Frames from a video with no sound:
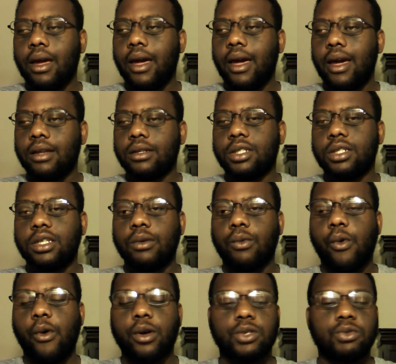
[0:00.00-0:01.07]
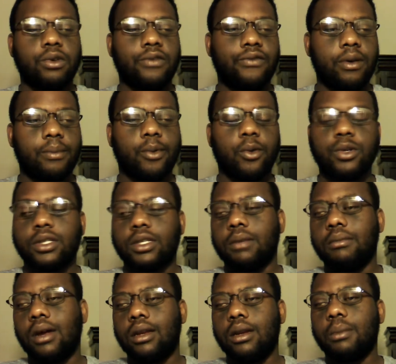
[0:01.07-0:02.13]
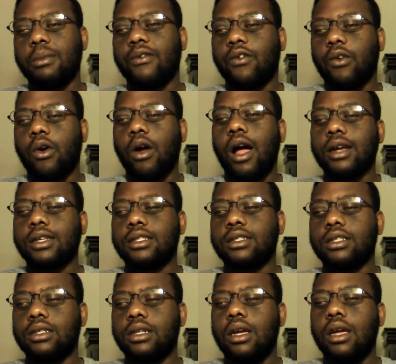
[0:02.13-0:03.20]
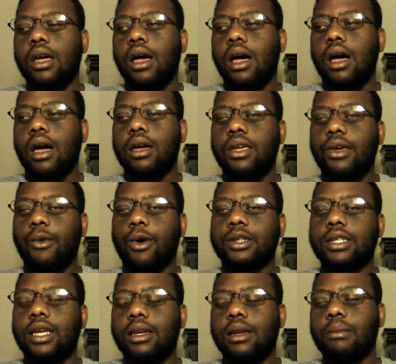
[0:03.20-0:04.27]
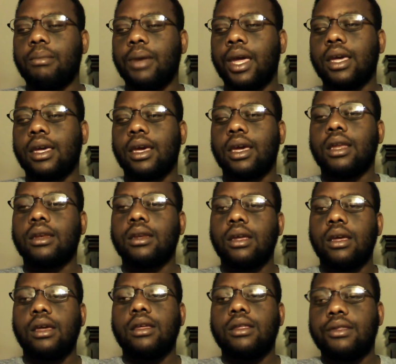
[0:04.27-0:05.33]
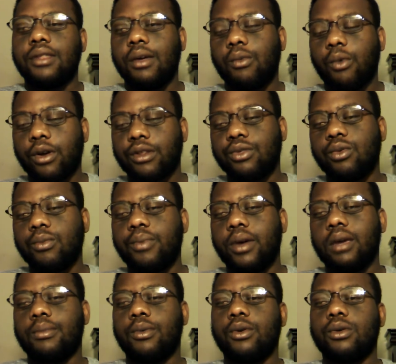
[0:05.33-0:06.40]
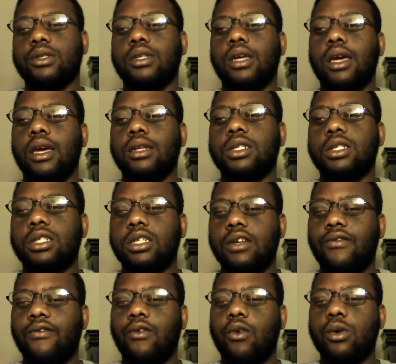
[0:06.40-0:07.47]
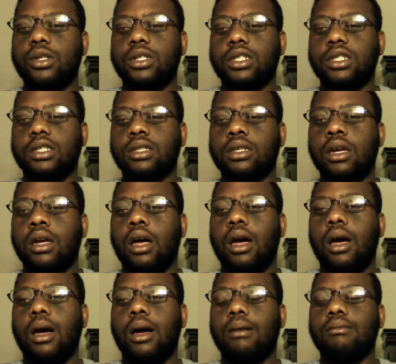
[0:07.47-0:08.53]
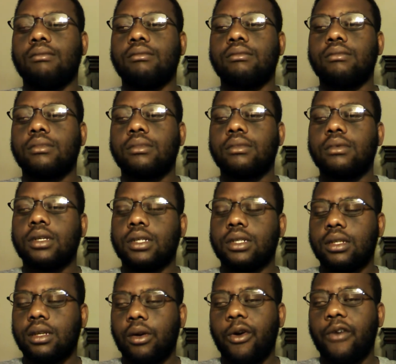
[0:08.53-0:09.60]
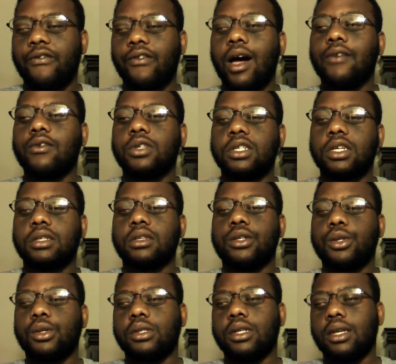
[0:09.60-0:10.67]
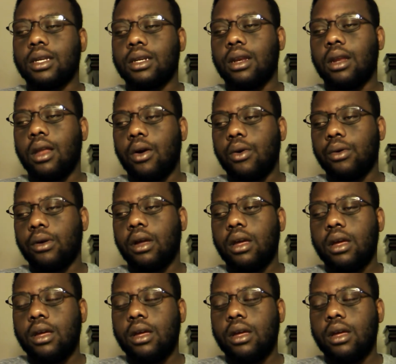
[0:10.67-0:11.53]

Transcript: and she works with a person by the name of Krogstad. Uh, he works at the bank, and they work through papers, and she forges um, this, her father's signature to get the loan.